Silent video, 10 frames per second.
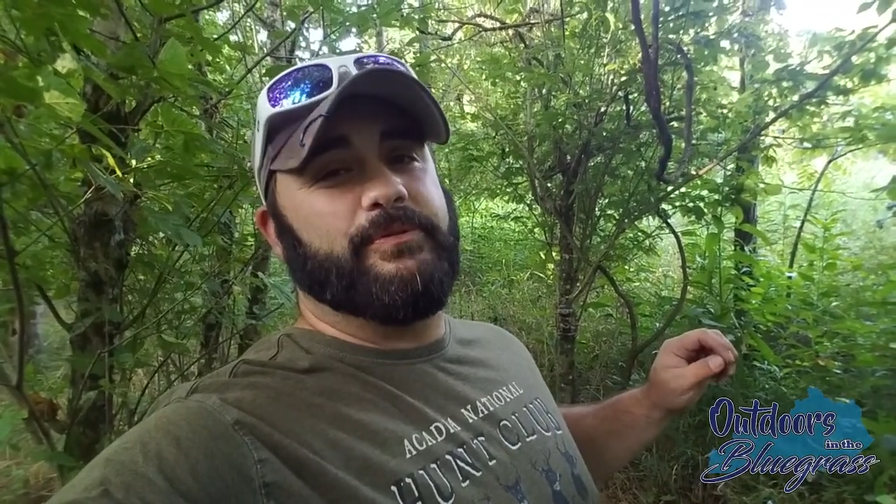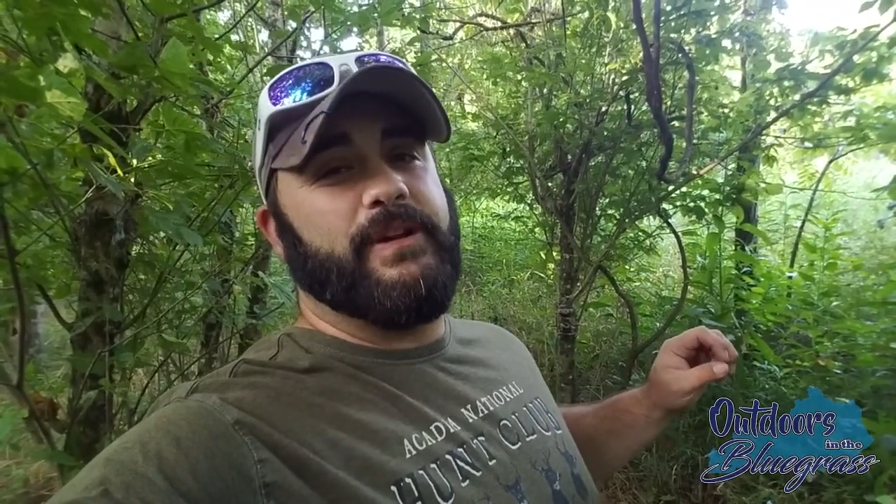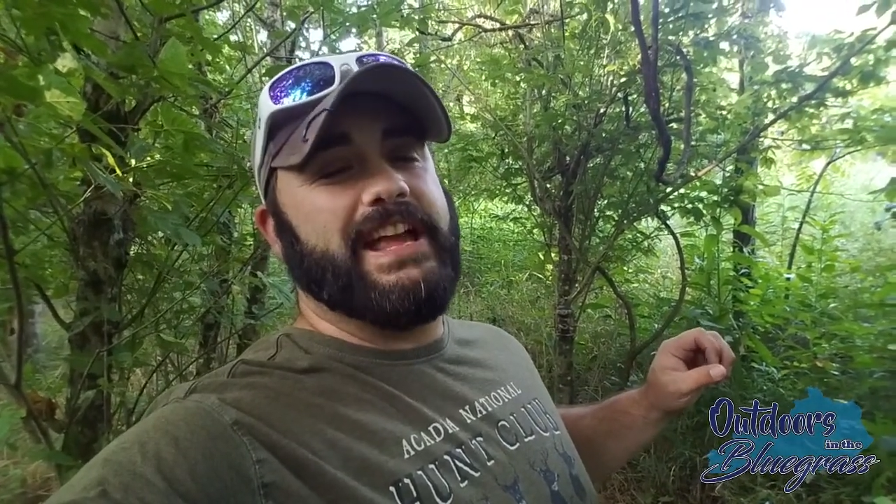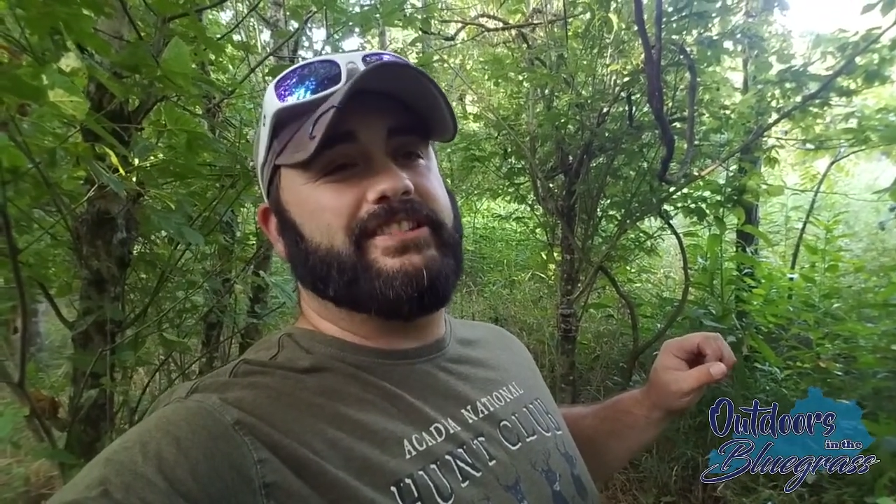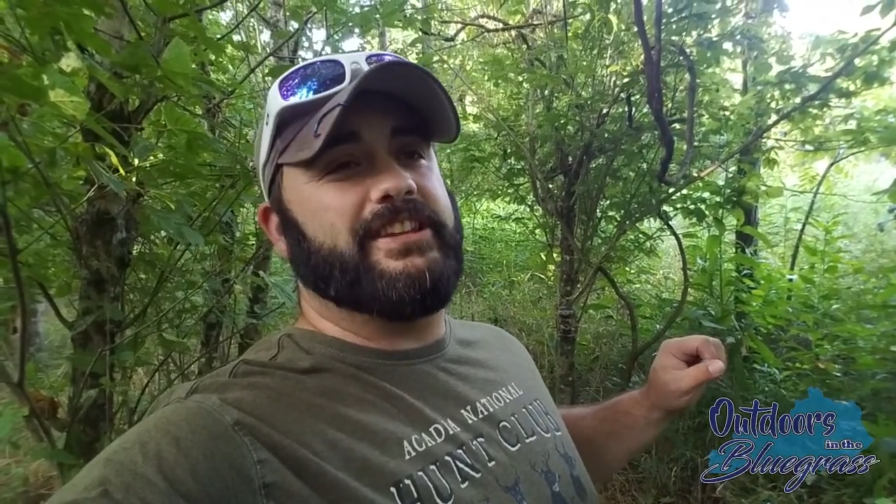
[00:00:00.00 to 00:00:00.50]

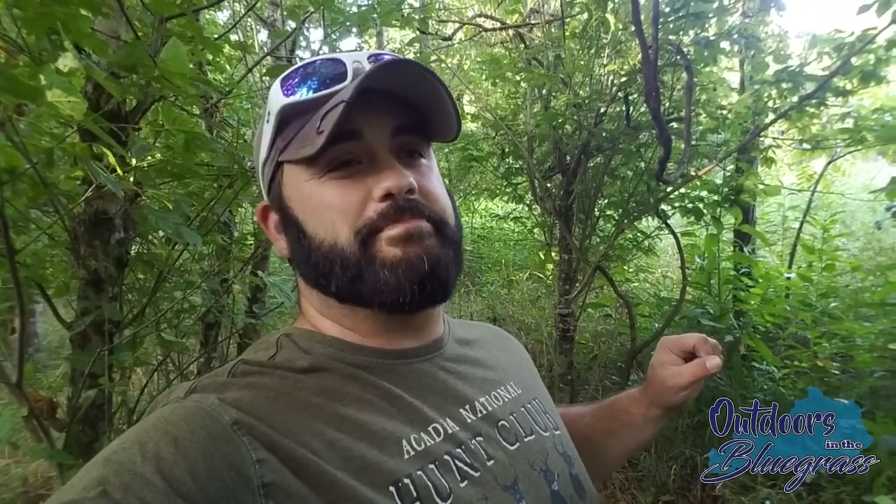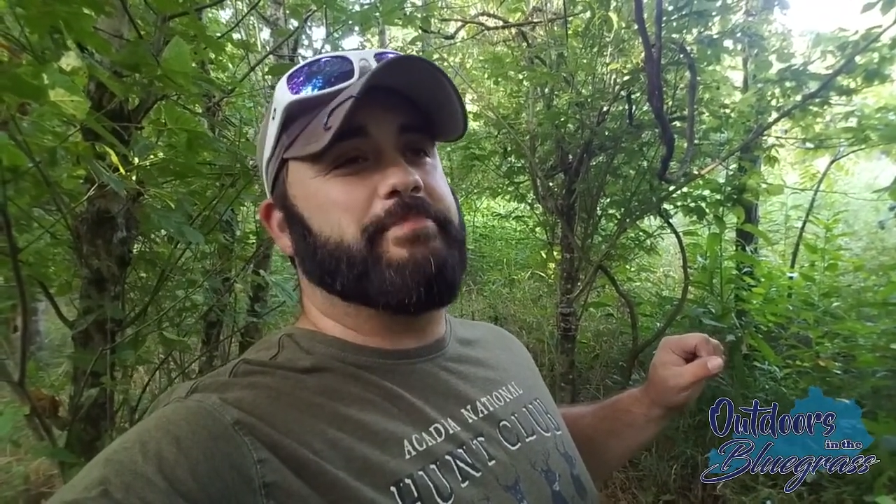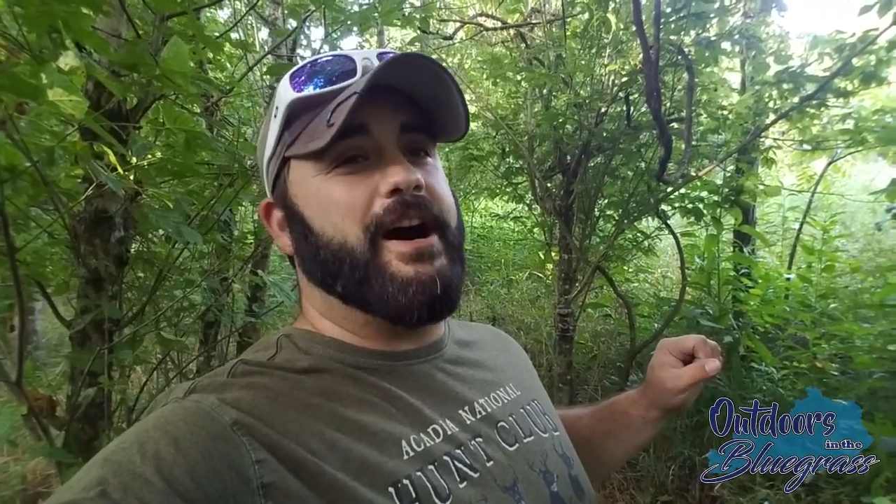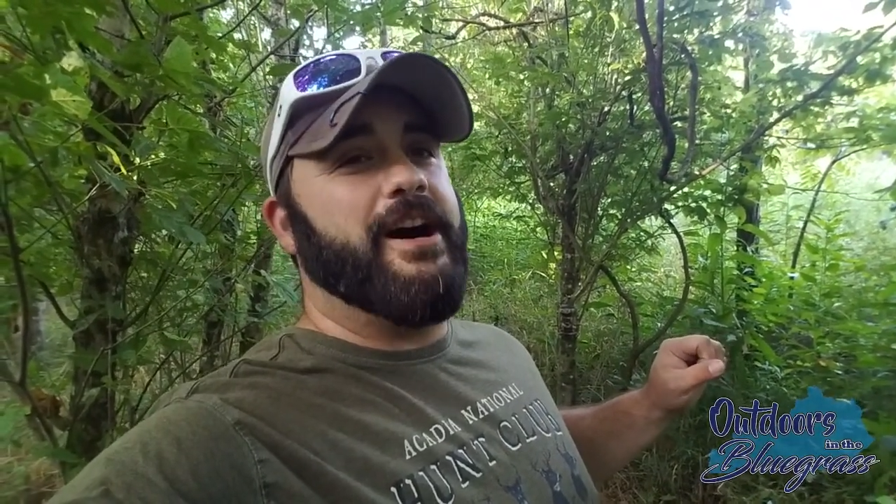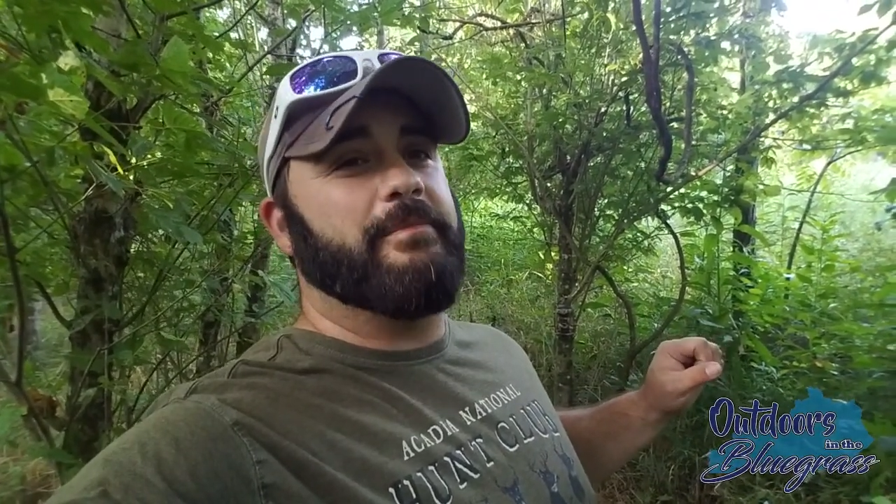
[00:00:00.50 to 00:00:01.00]
Raisin
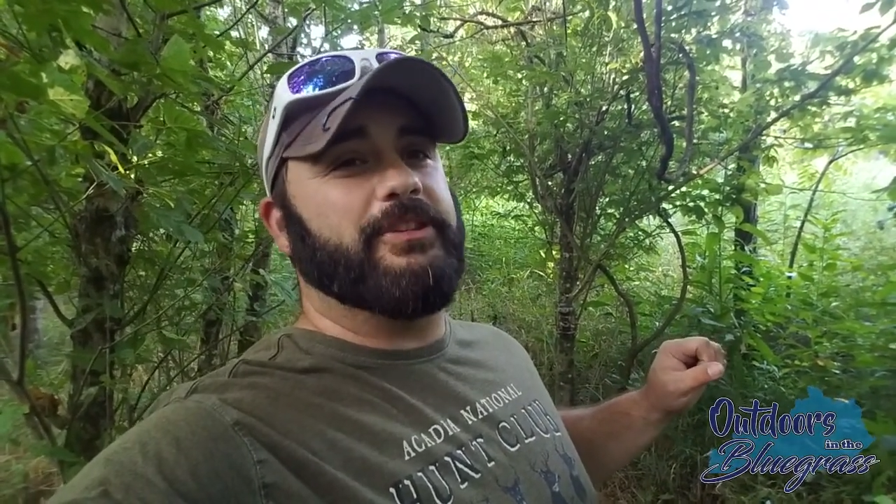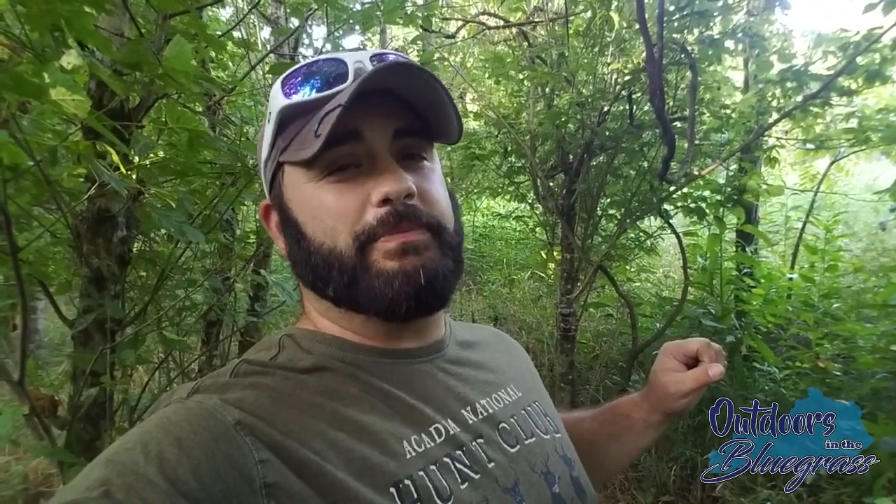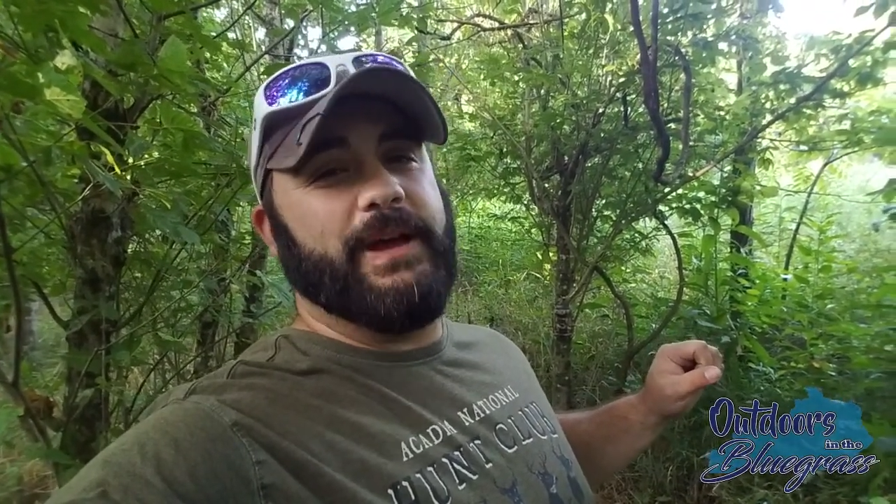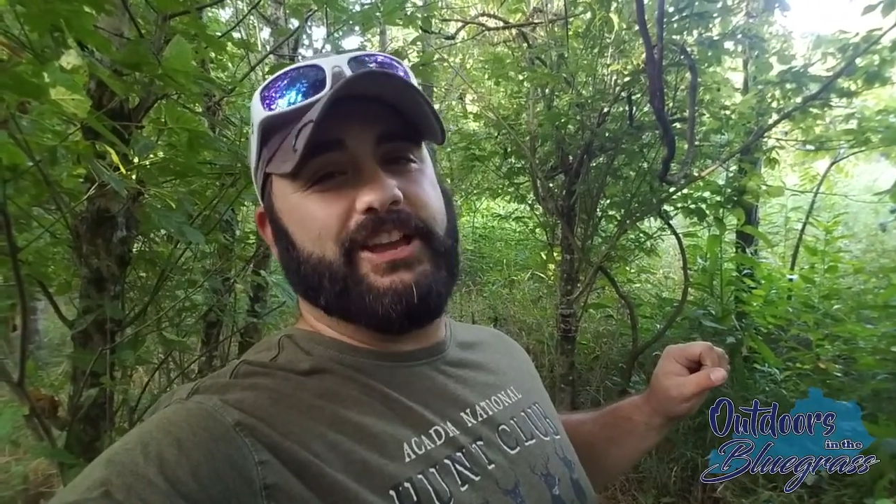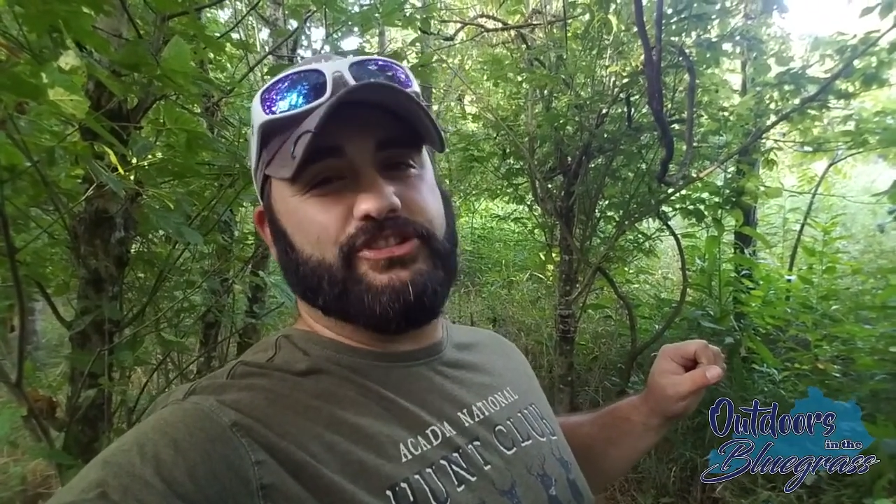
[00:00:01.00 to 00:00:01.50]
Bomb
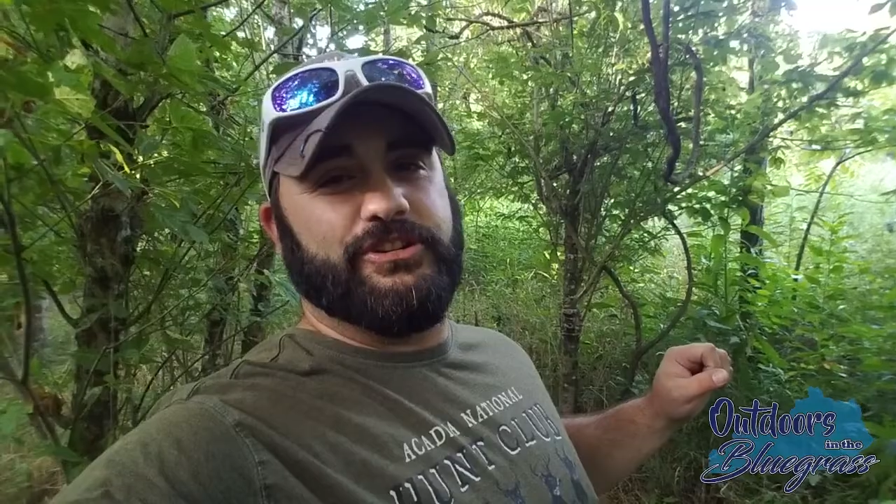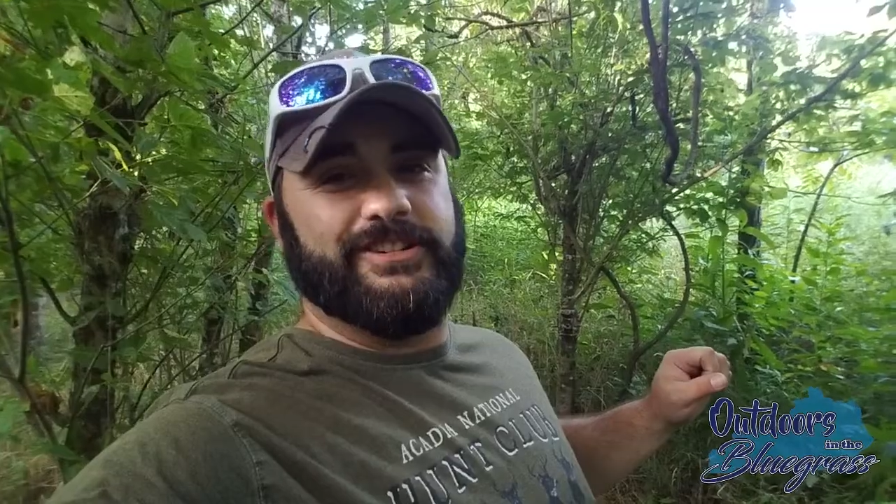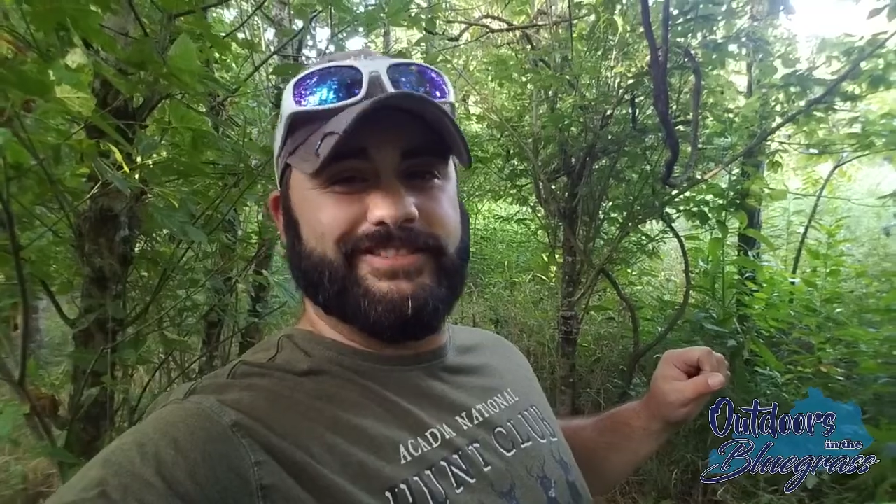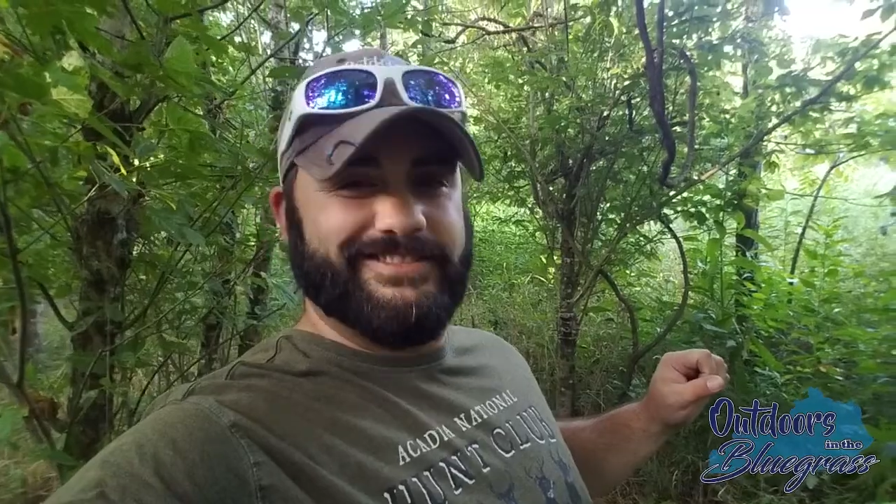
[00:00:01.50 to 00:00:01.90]
Special